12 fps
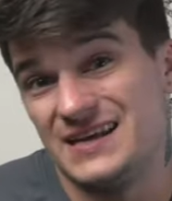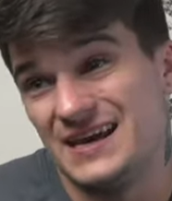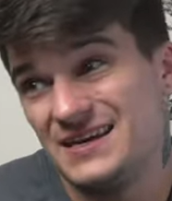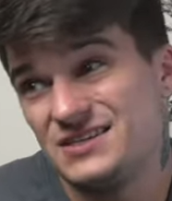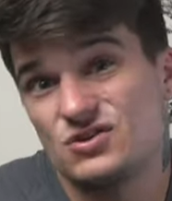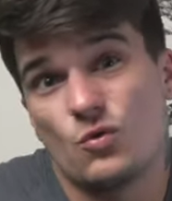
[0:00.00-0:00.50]

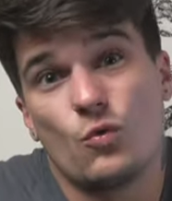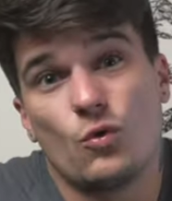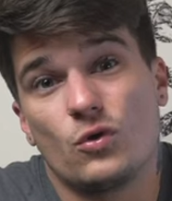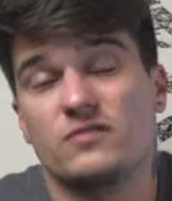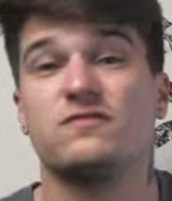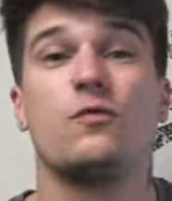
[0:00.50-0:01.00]
days
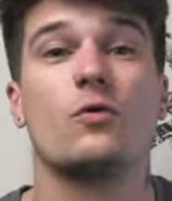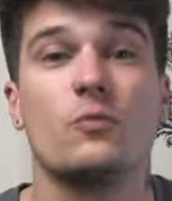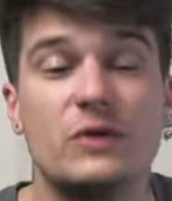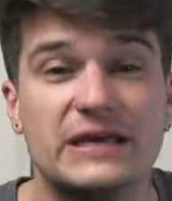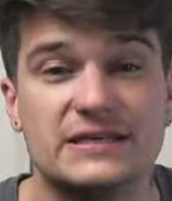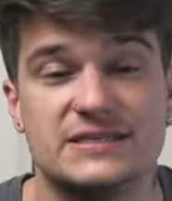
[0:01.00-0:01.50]
or 4
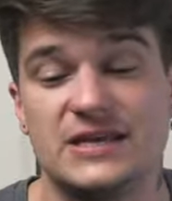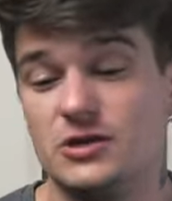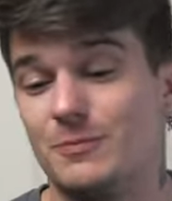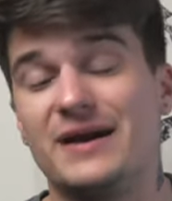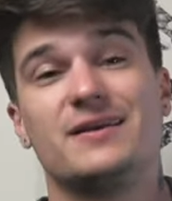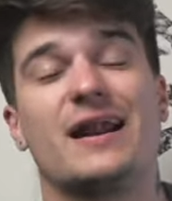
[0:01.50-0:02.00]
weeks, and
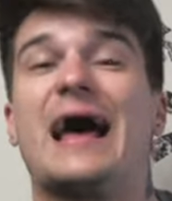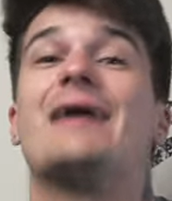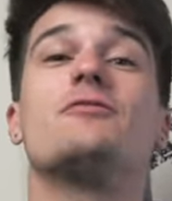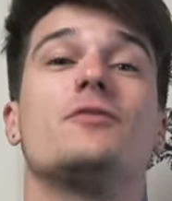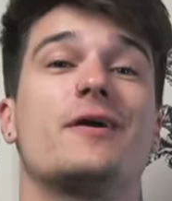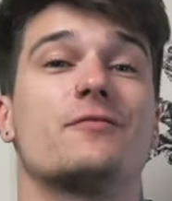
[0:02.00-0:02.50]
you might not
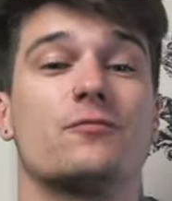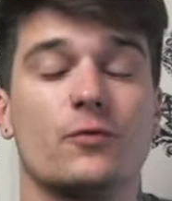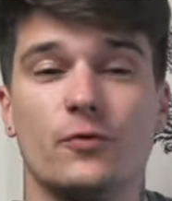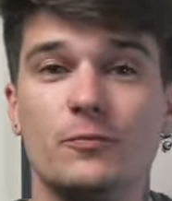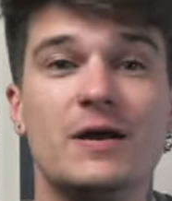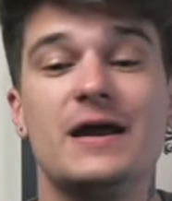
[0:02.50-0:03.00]
have a lot of
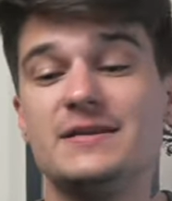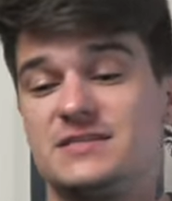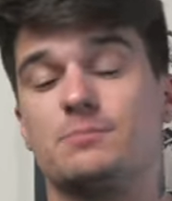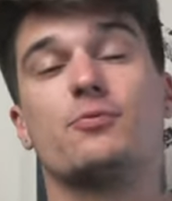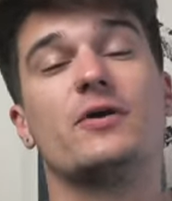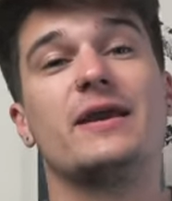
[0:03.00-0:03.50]
room
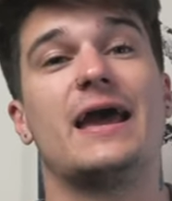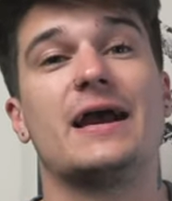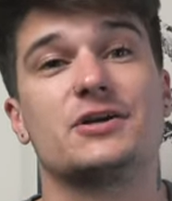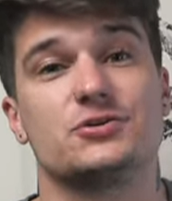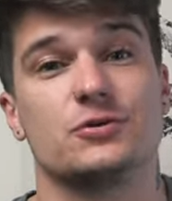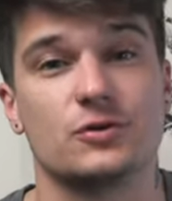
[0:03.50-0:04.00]
to bring
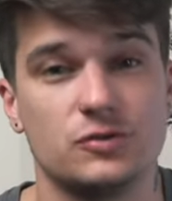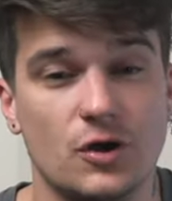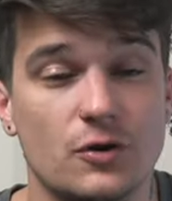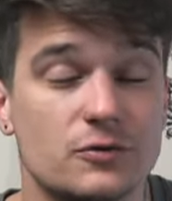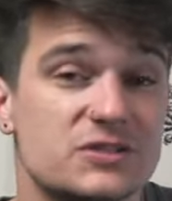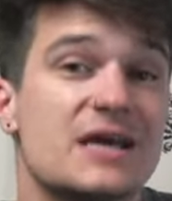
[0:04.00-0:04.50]
extra
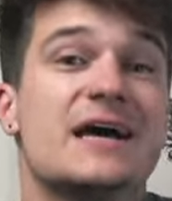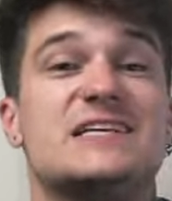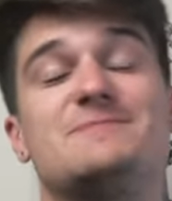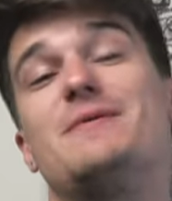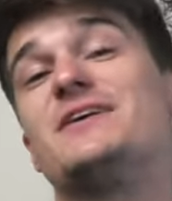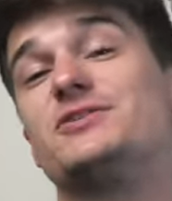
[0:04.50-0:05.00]
clothes,
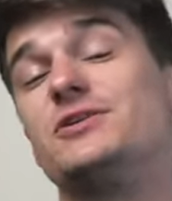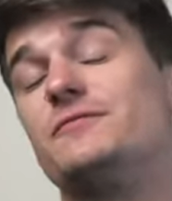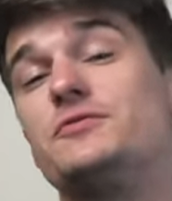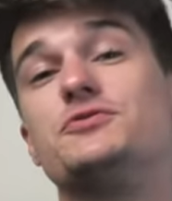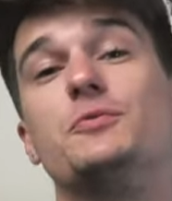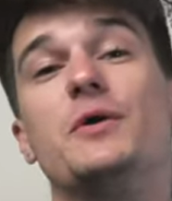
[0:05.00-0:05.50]
especially if
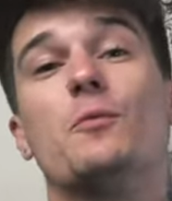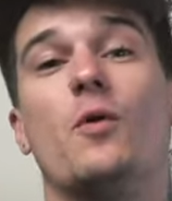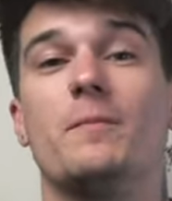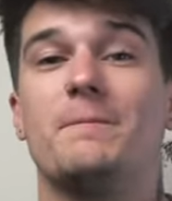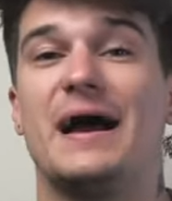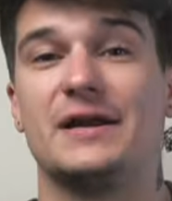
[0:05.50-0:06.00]
you're doing
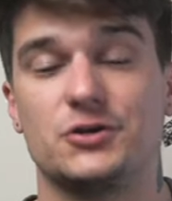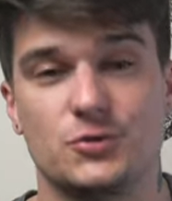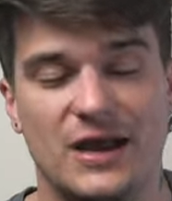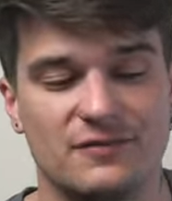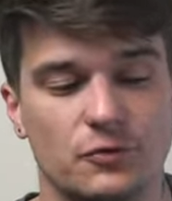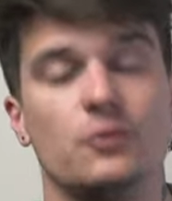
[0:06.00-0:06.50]
one bag
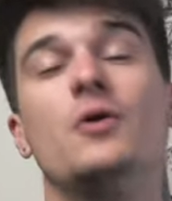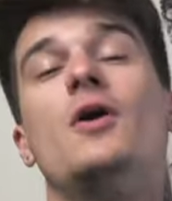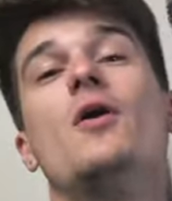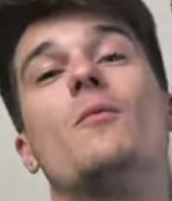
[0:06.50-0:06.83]
travel.